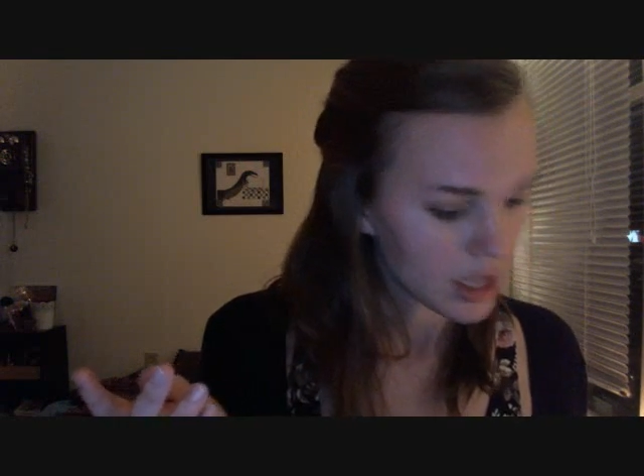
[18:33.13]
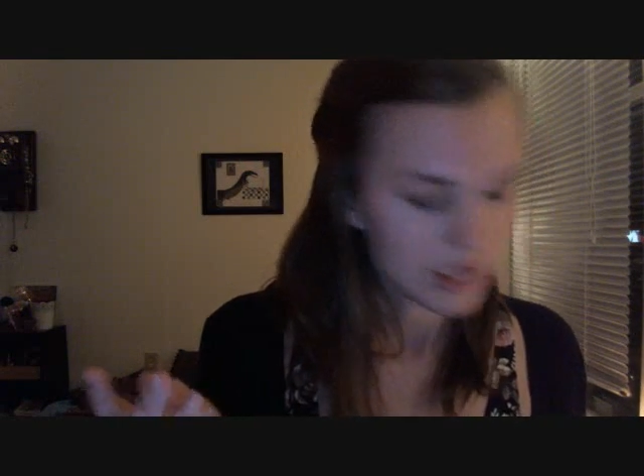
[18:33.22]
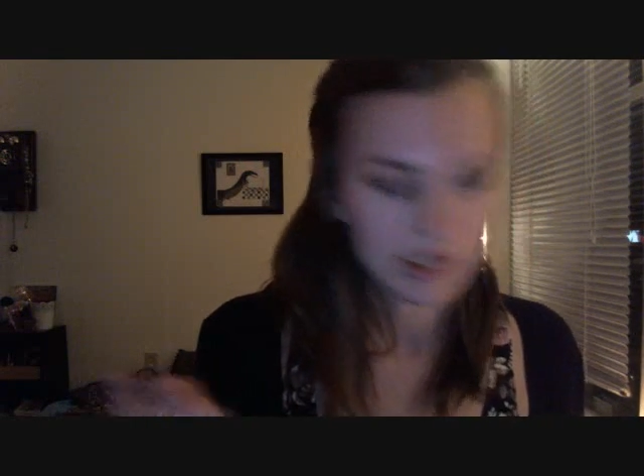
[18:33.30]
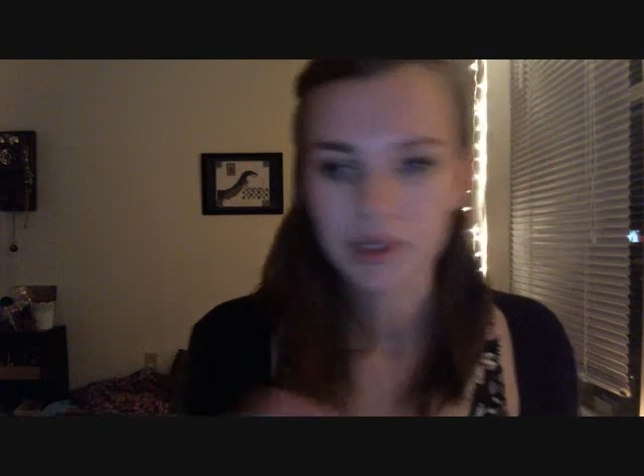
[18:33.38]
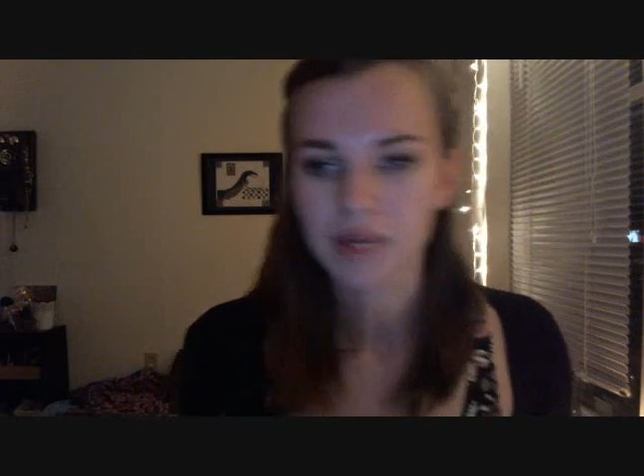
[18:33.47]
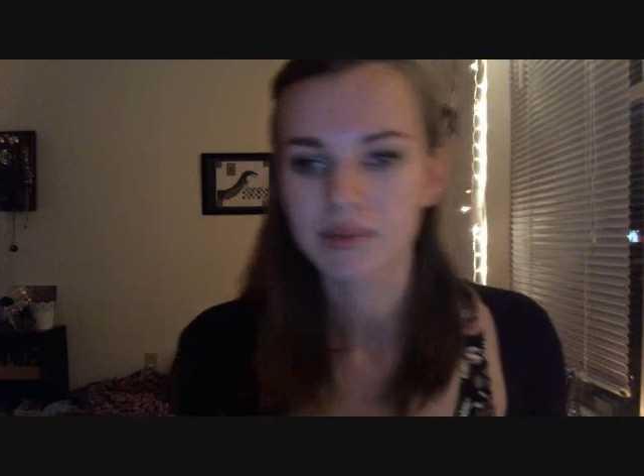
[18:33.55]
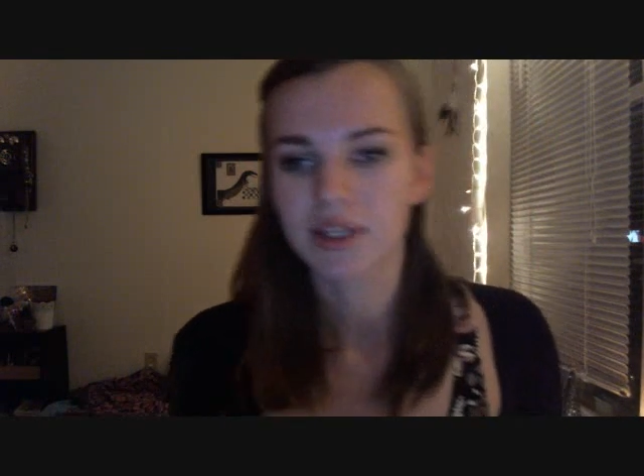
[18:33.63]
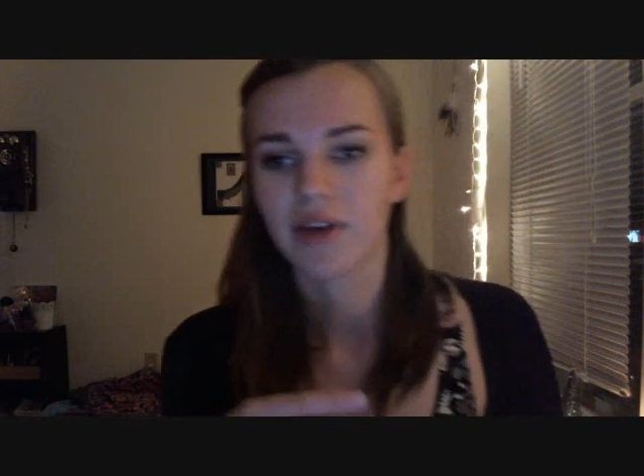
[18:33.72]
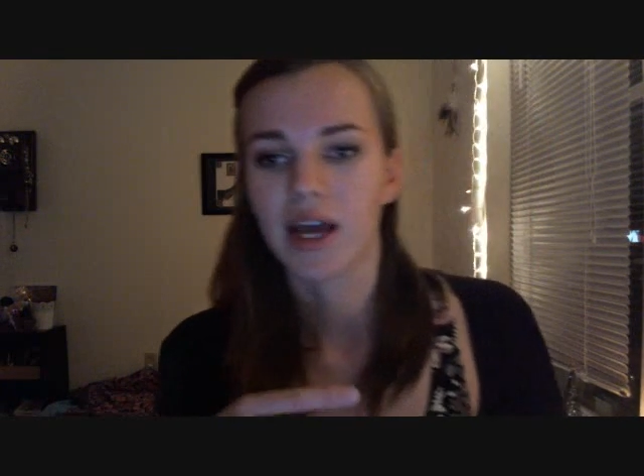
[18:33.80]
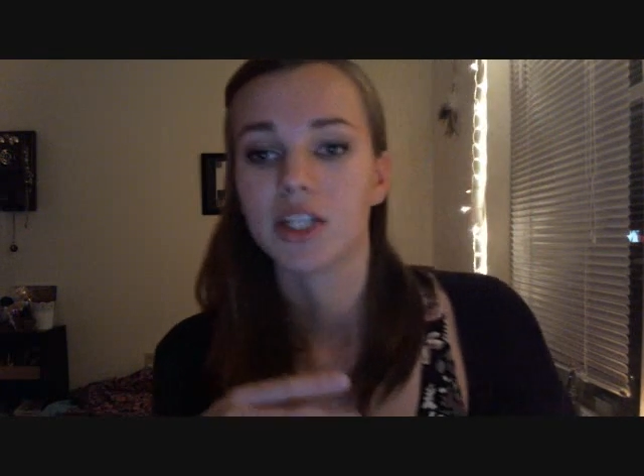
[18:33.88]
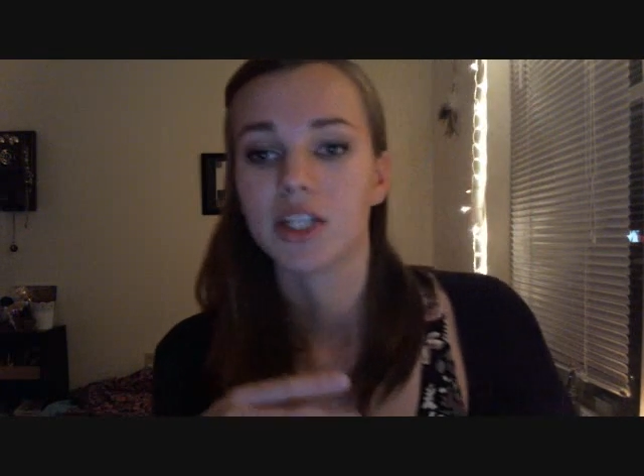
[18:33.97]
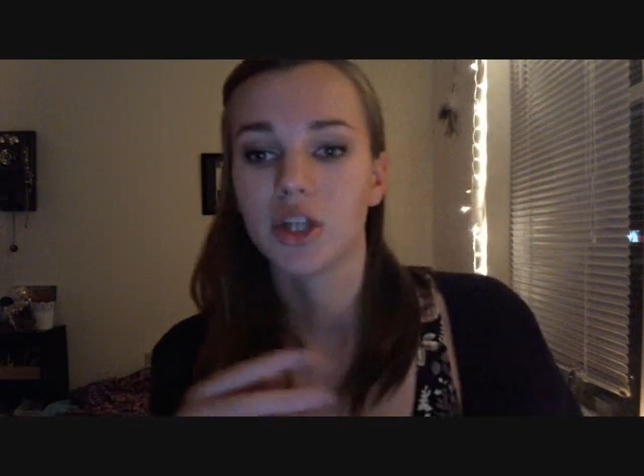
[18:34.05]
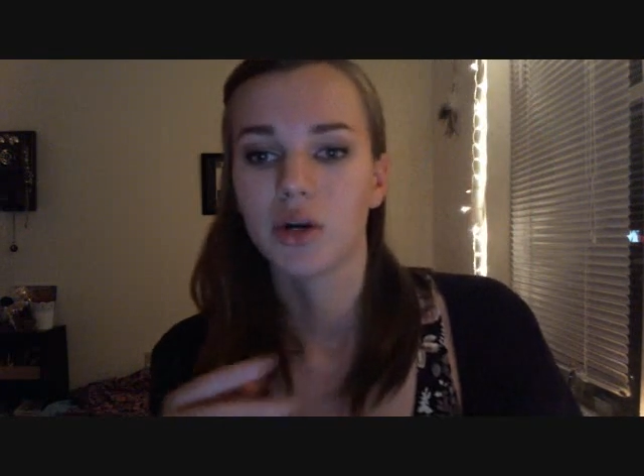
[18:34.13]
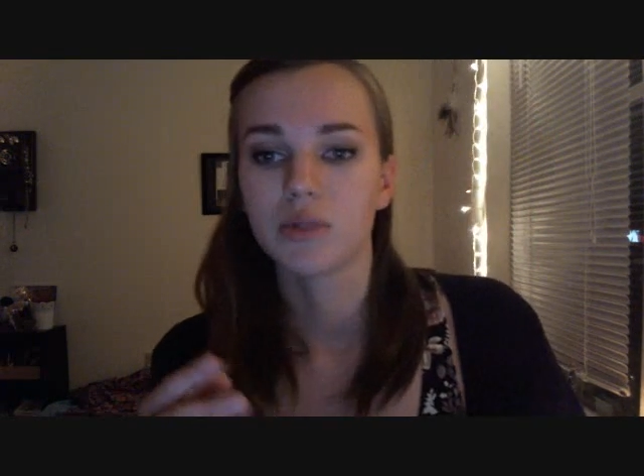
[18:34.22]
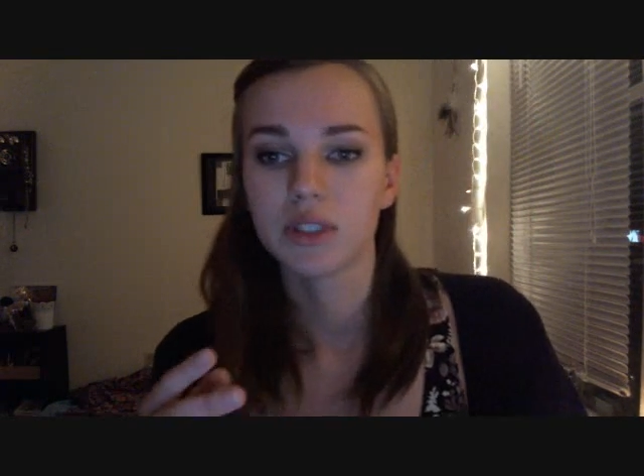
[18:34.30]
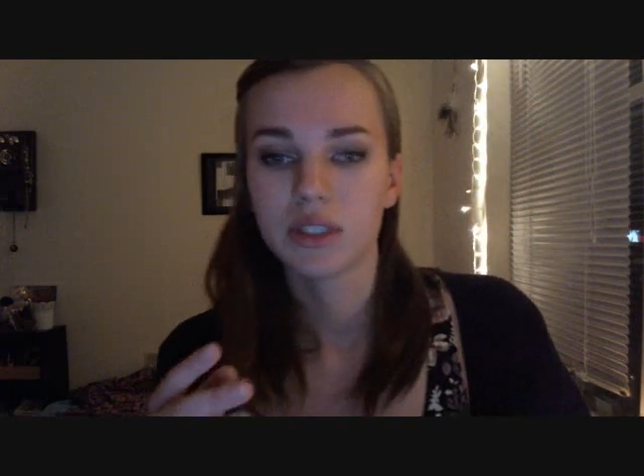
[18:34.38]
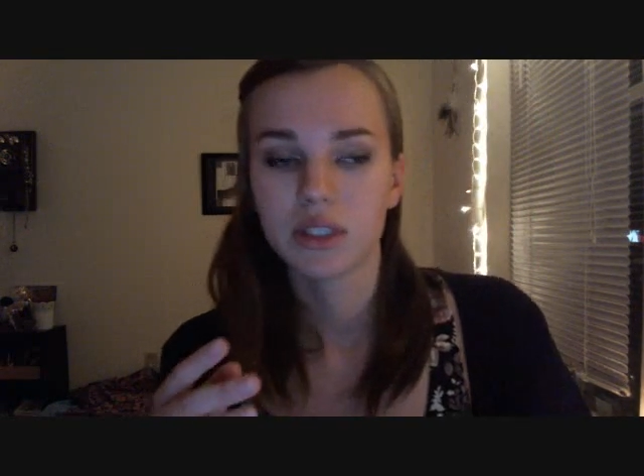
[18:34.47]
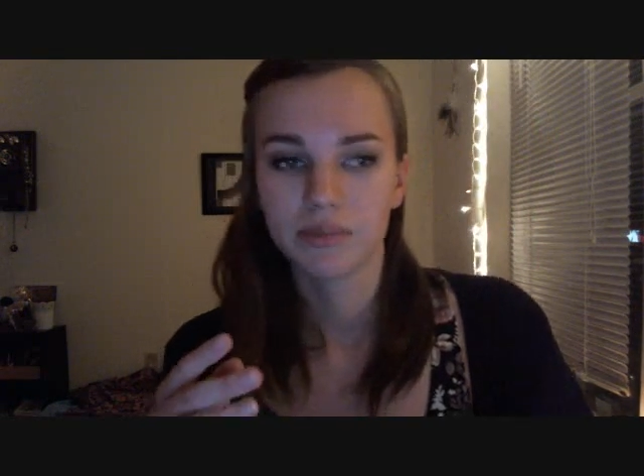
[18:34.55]
sometimes if I
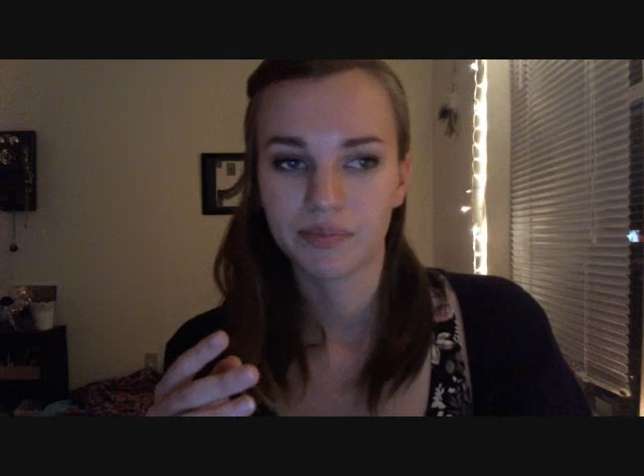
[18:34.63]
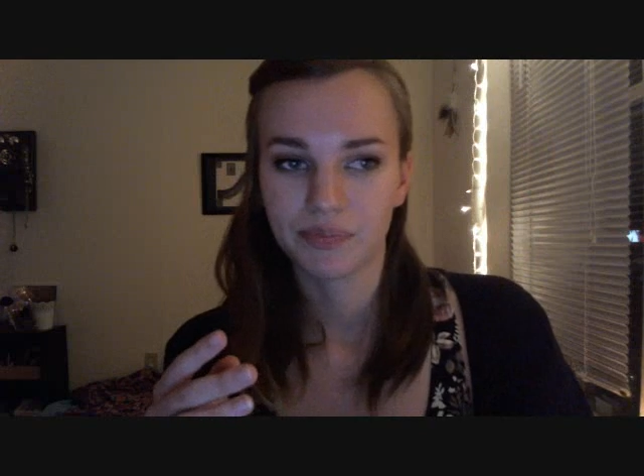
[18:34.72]
don't